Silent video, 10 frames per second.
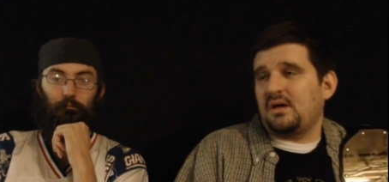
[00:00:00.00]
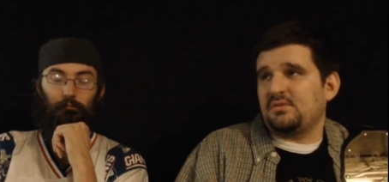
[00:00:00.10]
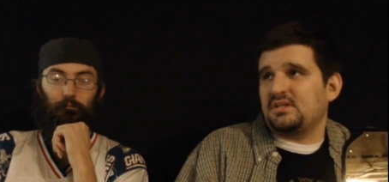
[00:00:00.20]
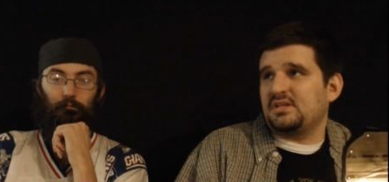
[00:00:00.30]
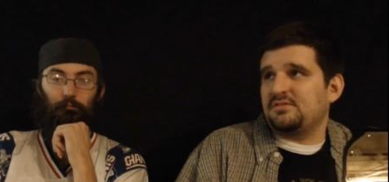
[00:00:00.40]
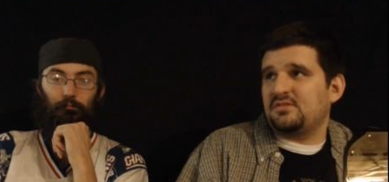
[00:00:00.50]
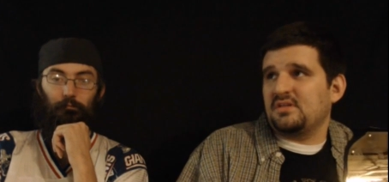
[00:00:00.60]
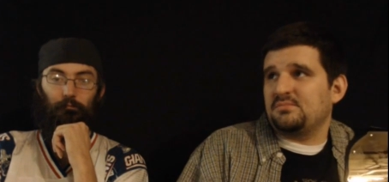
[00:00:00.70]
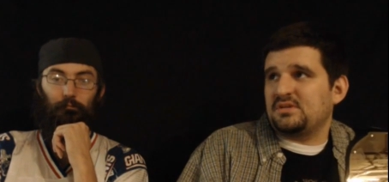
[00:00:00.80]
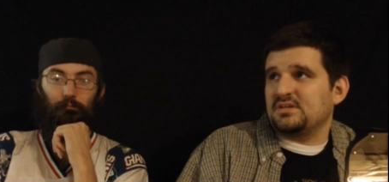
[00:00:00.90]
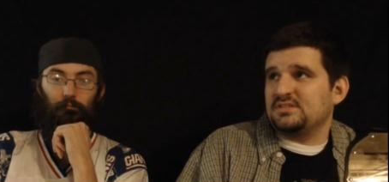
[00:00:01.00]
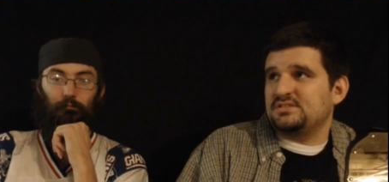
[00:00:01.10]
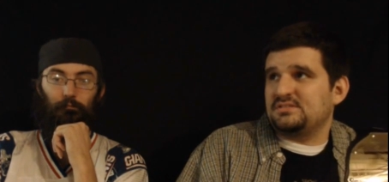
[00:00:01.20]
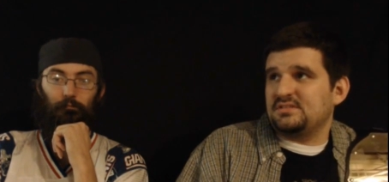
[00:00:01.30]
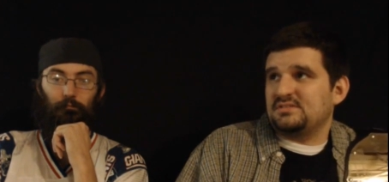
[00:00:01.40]
Speaker 1: I'm gonna give it them because
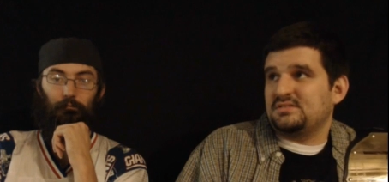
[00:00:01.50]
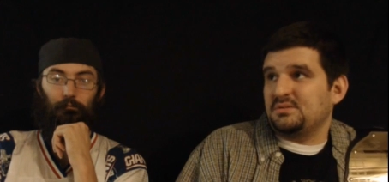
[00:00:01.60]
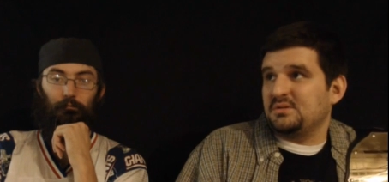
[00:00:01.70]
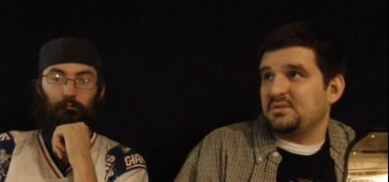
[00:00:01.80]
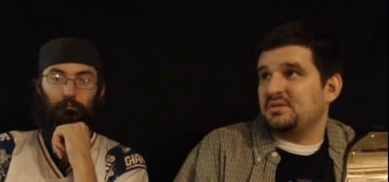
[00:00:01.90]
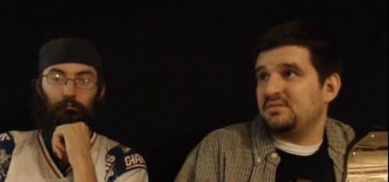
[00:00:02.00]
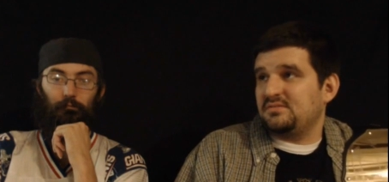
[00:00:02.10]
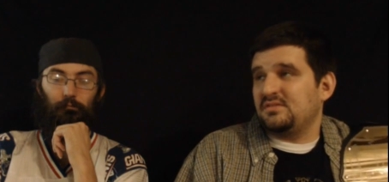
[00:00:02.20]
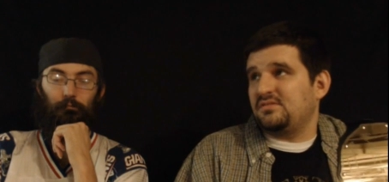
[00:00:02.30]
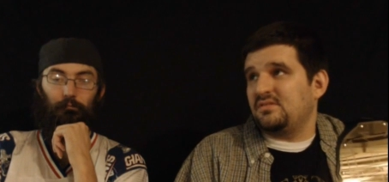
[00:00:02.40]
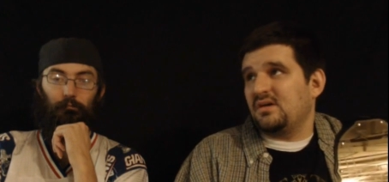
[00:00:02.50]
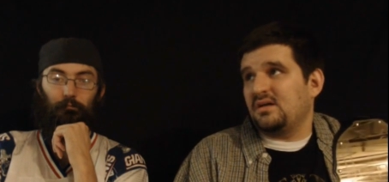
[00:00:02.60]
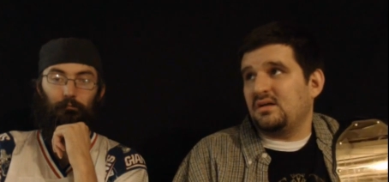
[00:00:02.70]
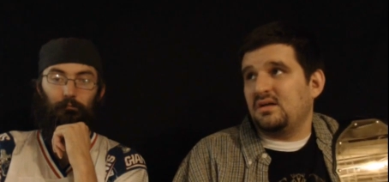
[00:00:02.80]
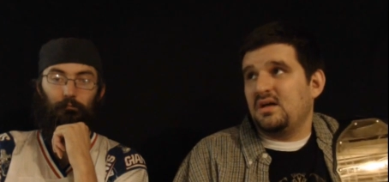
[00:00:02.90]
WWE the
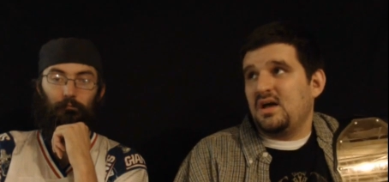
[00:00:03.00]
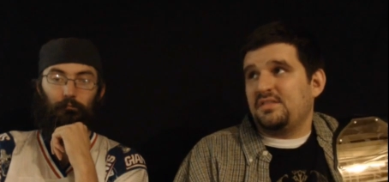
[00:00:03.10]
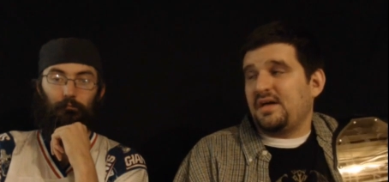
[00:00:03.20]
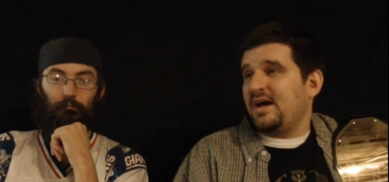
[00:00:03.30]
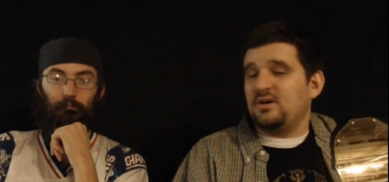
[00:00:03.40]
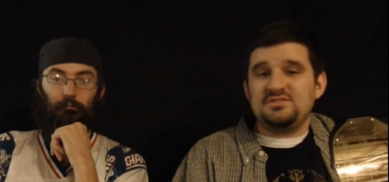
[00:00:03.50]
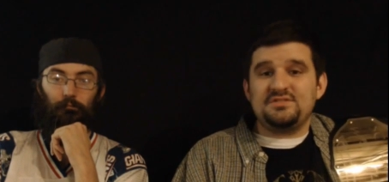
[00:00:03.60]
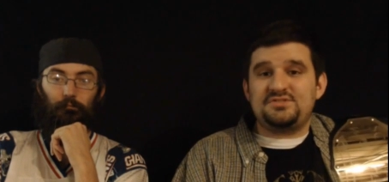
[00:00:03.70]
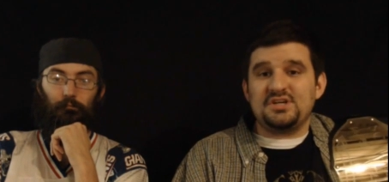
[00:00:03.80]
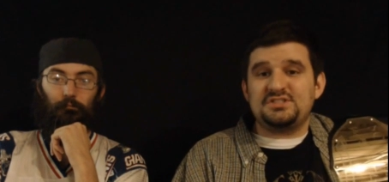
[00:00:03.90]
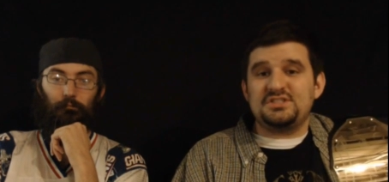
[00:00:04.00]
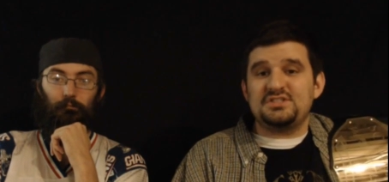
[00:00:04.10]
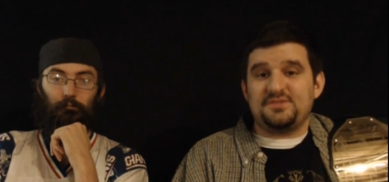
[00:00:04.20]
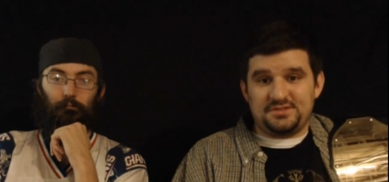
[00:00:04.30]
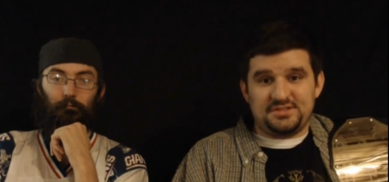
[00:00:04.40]
the Hounds of
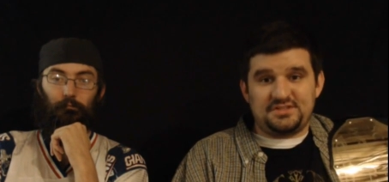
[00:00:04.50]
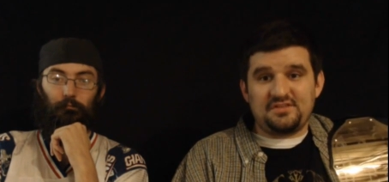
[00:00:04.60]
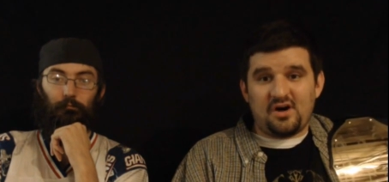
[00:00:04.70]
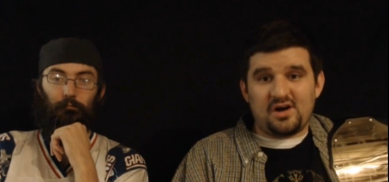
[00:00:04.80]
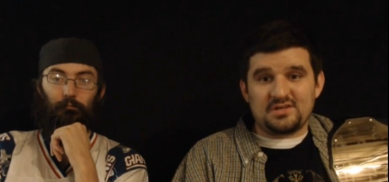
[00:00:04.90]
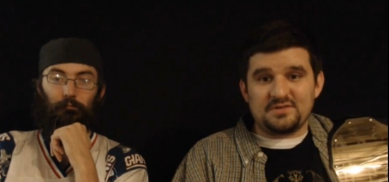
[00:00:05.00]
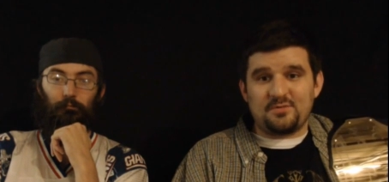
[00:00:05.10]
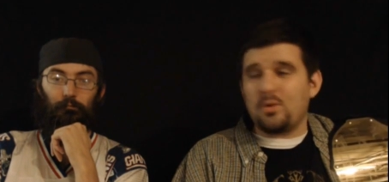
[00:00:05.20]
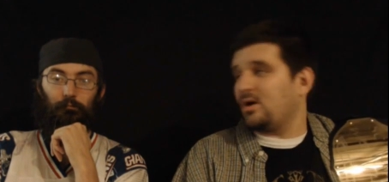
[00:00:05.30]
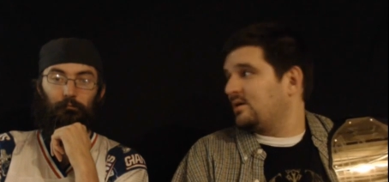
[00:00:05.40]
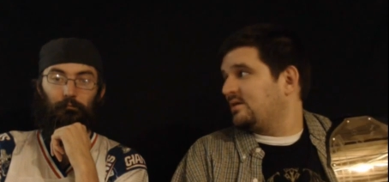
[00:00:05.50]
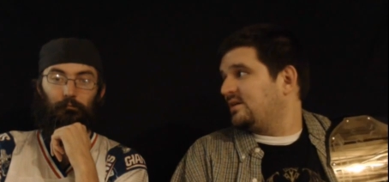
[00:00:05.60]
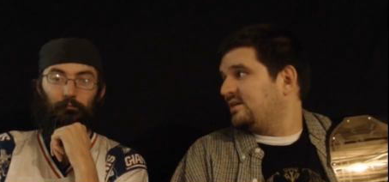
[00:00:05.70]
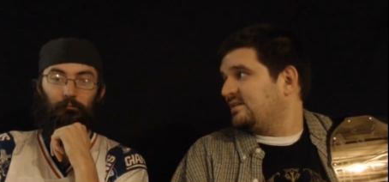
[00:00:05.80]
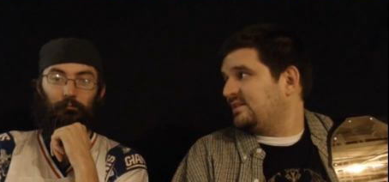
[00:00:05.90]
Justice versus the Dogs of War.
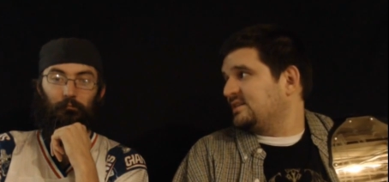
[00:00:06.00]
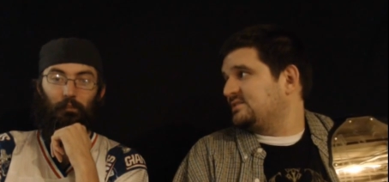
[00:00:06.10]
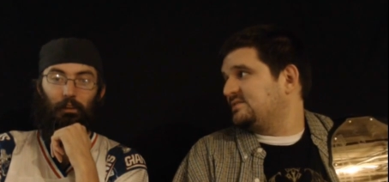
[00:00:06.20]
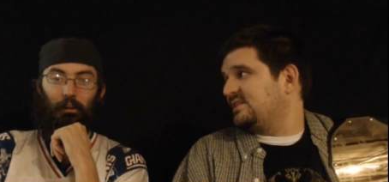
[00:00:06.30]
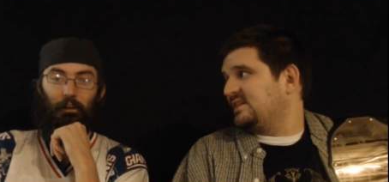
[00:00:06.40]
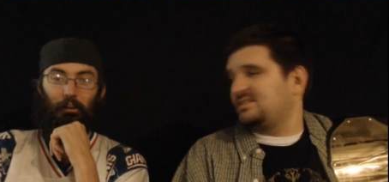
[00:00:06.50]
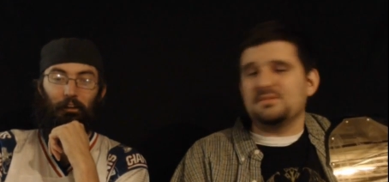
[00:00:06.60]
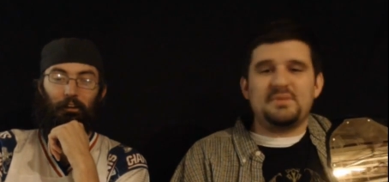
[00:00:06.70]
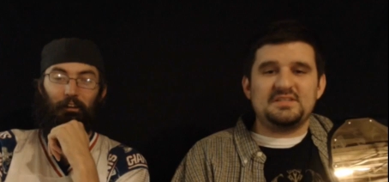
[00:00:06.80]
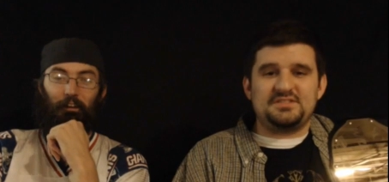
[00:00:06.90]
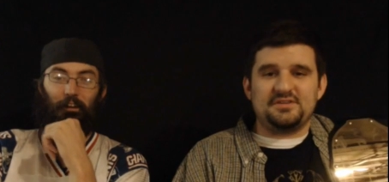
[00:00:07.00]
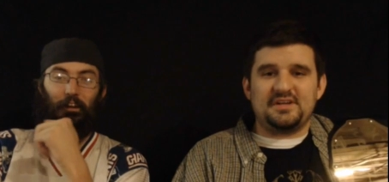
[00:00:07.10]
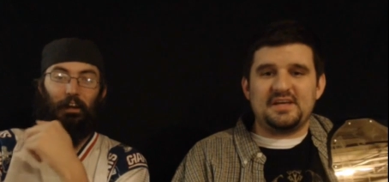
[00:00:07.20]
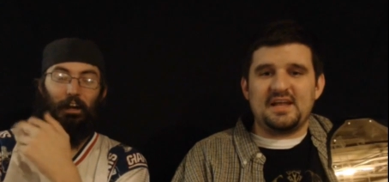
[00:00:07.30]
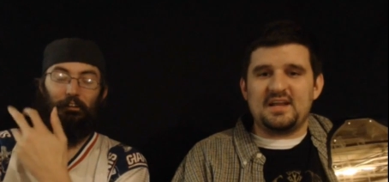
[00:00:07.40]
Speaker 2: That's that's the best you're
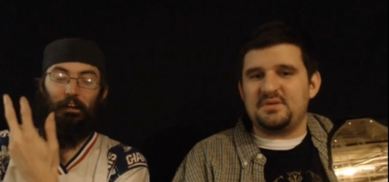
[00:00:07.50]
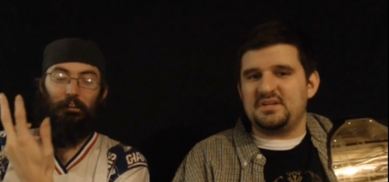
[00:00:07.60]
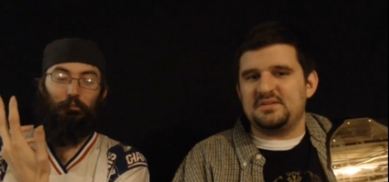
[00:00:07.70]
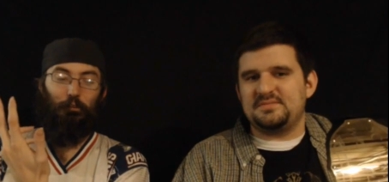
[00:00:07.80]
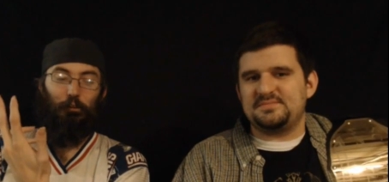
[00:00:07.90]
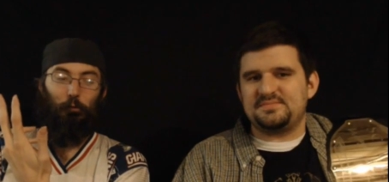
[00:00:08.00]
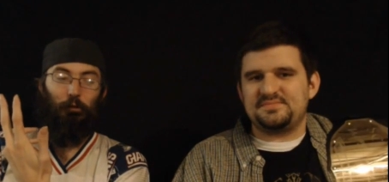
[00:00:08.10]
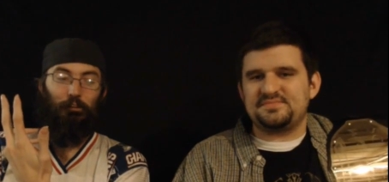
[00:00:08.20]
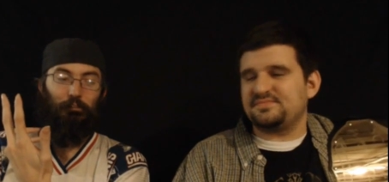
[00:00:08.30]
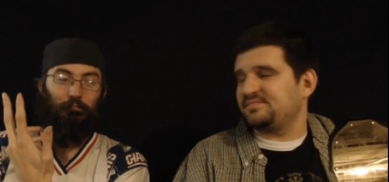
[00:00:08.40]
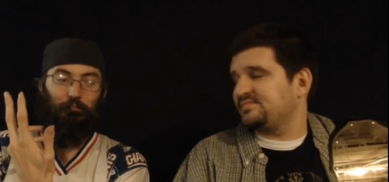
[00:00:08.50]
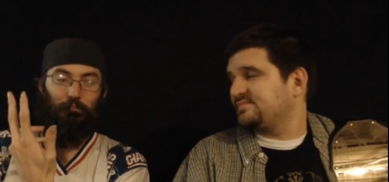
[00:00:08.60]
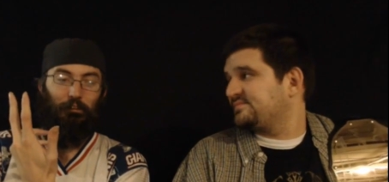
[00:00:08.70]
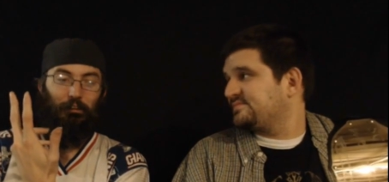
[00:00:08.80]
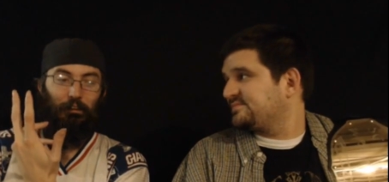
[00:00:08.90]
gonna get out and, of me. And you know what?
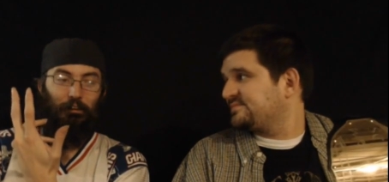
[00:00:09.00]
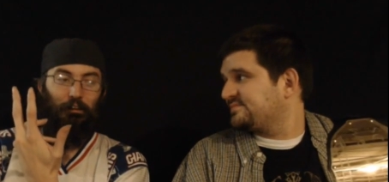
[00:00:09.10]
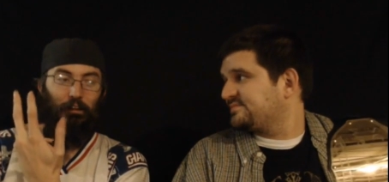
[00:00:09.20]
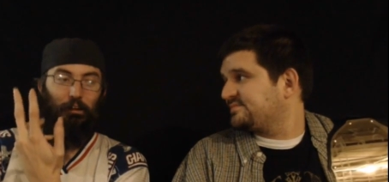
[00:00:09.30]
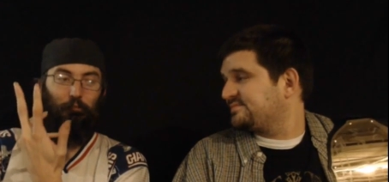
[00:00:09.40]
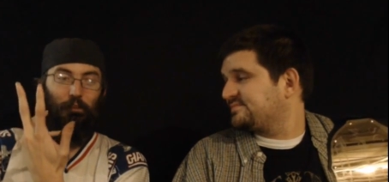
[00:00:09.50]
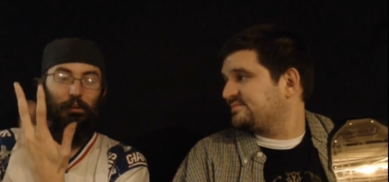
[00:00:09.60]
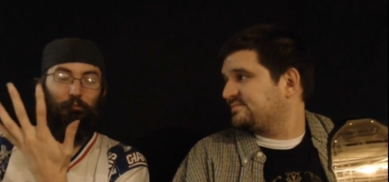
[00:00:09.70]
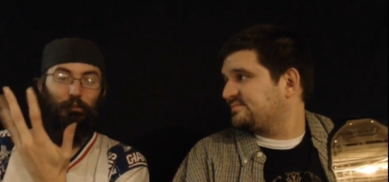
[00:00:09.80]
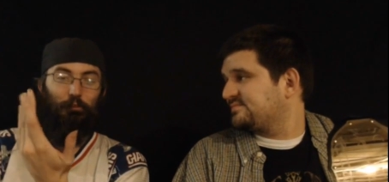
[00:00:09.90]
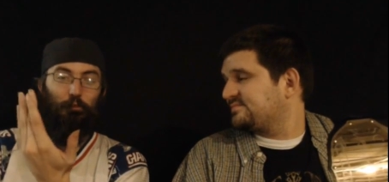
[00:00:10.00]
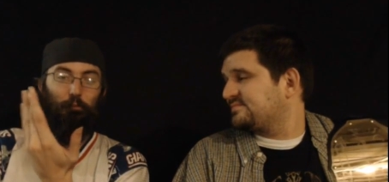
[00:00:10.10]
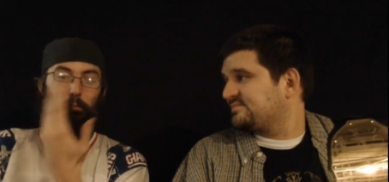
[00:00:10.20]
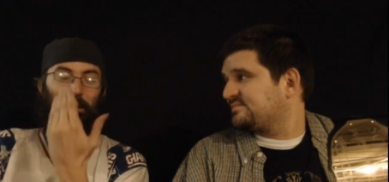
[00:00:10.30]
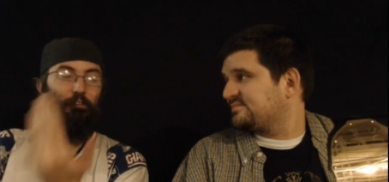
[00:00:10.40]
If if it's
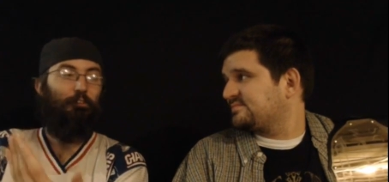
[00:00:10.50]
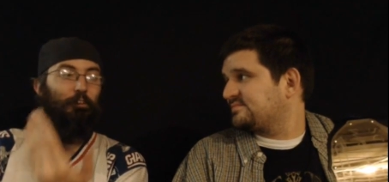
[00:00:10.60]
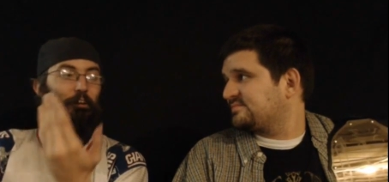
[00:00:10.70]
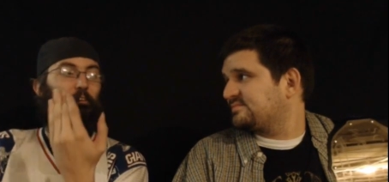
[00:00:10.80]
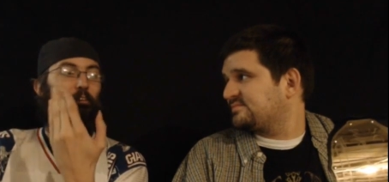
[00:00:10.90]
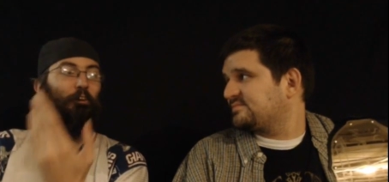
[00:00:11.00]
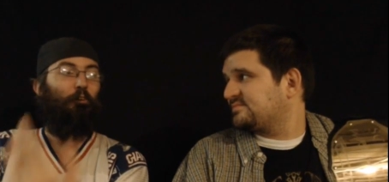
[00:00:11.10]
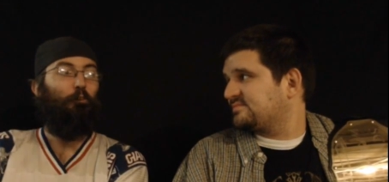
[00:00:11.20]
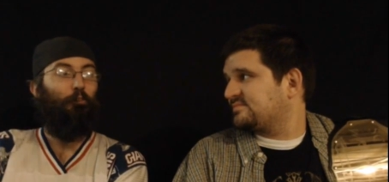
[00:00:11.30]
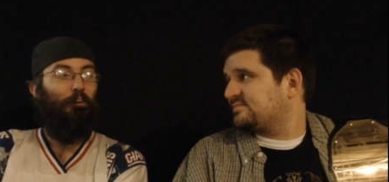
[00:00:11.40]
based on those